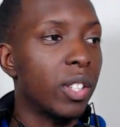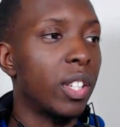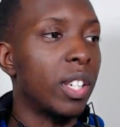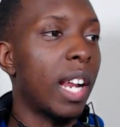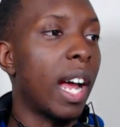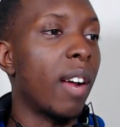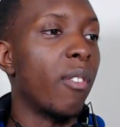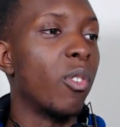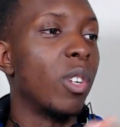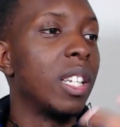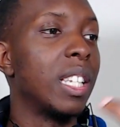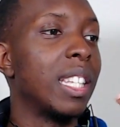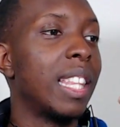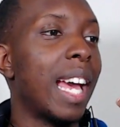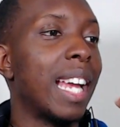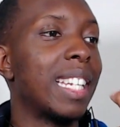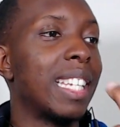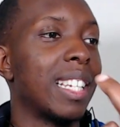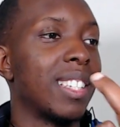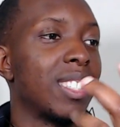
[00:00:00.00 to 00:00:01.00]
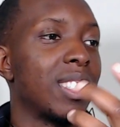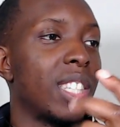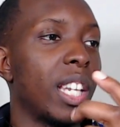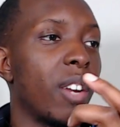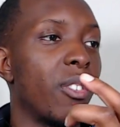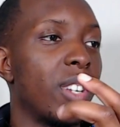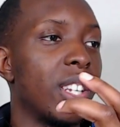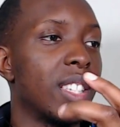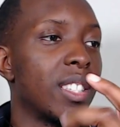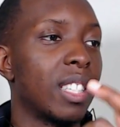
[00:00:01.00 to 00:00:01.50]
They're not really that
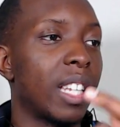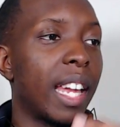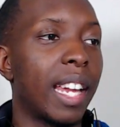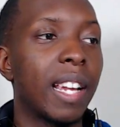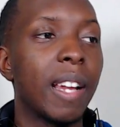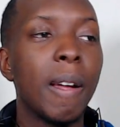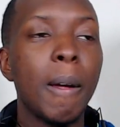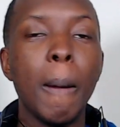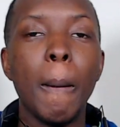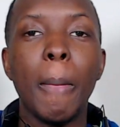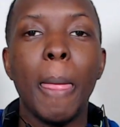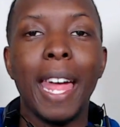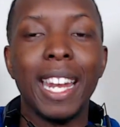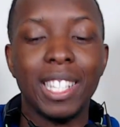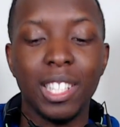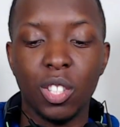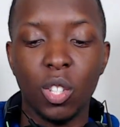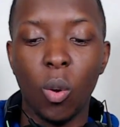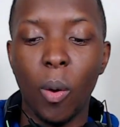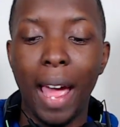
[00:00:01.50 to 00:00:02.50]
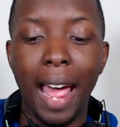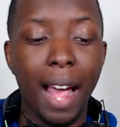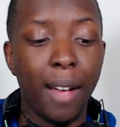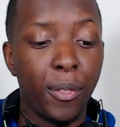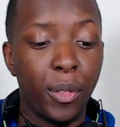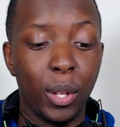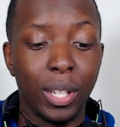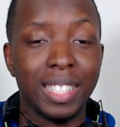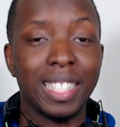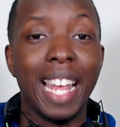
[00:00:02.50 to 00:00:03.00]
dexterous. Like, I just don't
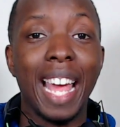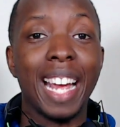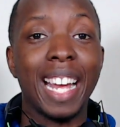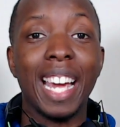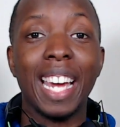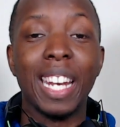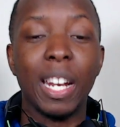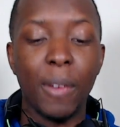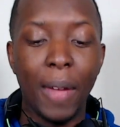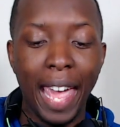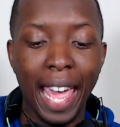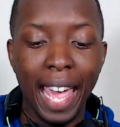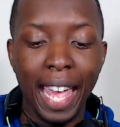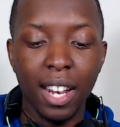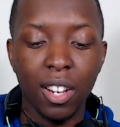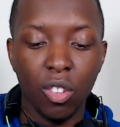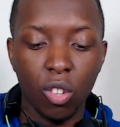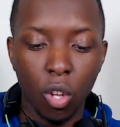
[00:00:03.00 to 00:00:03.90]
have that kind of hand.